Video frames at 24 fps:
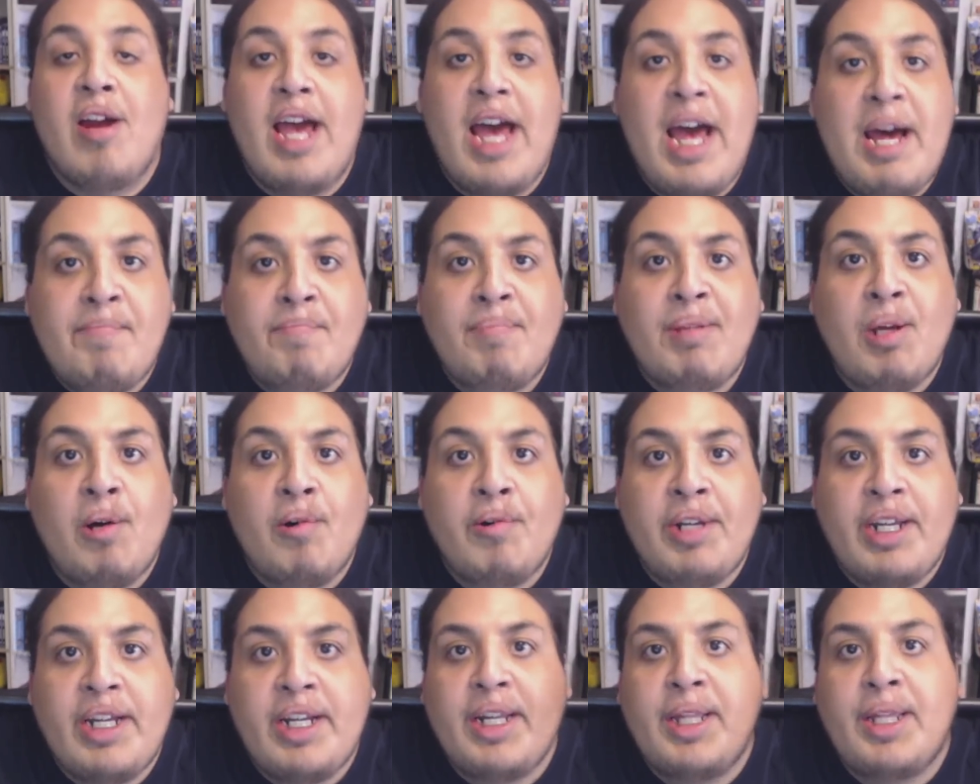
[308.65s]
head
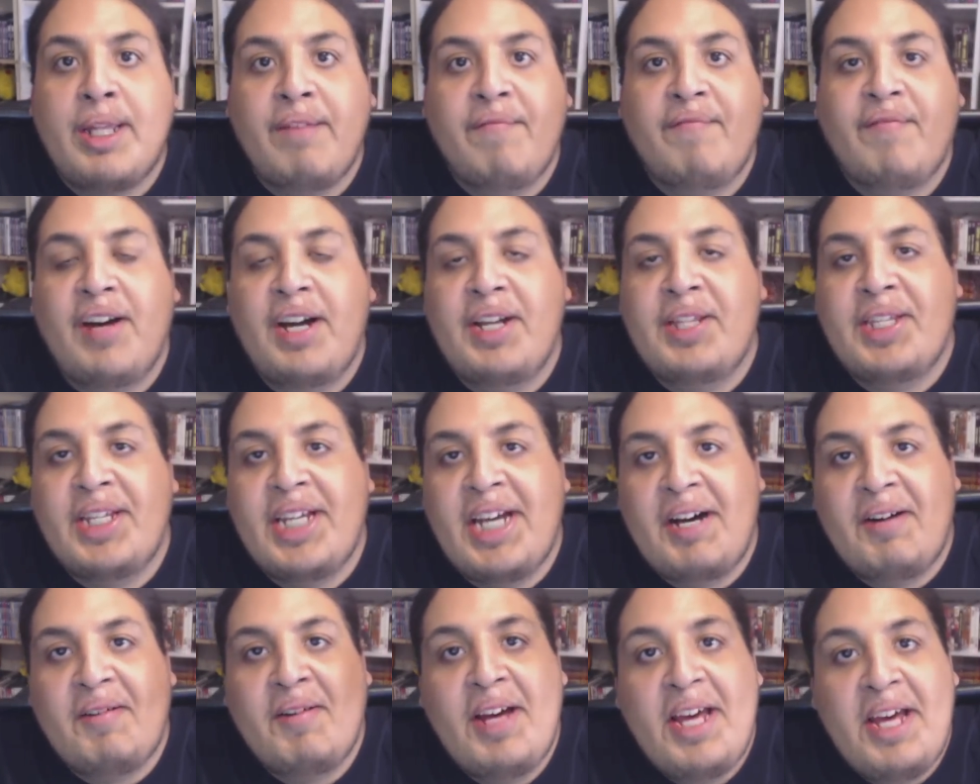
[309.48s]
blown in and then finding
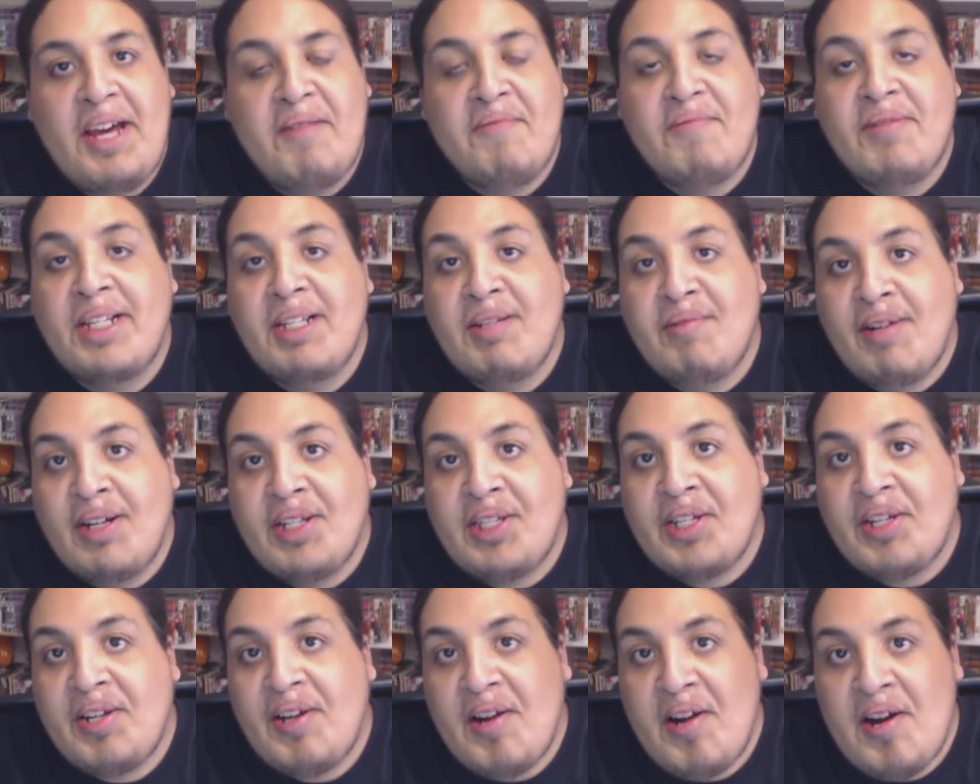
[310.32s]
out it really
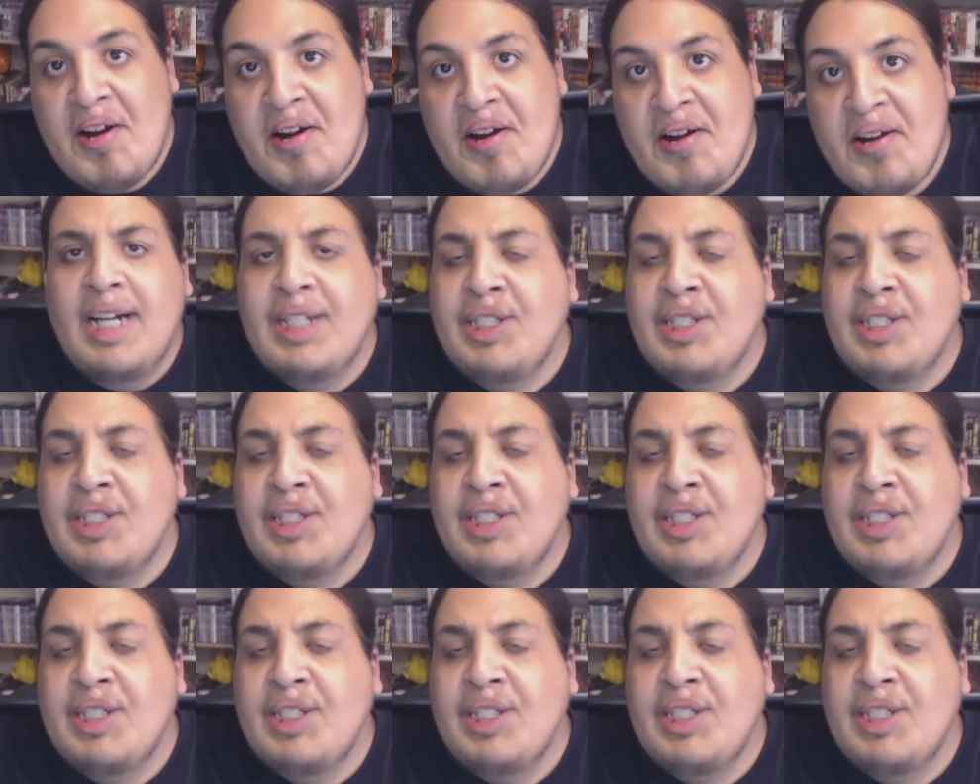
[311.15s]
wasn't her?